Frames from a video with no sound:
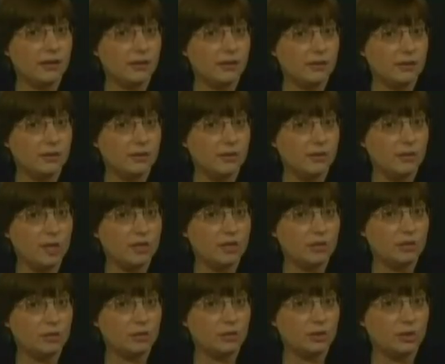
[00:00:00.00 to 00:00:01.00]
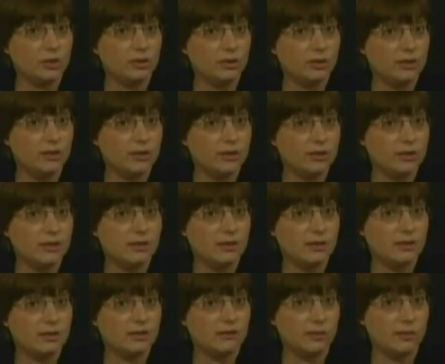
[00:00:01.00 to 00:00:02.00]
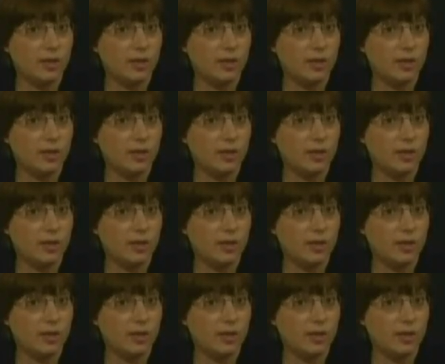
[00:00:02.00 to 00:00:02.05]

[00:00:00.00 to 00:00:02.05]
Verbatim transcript: third-dimensional world that the sense of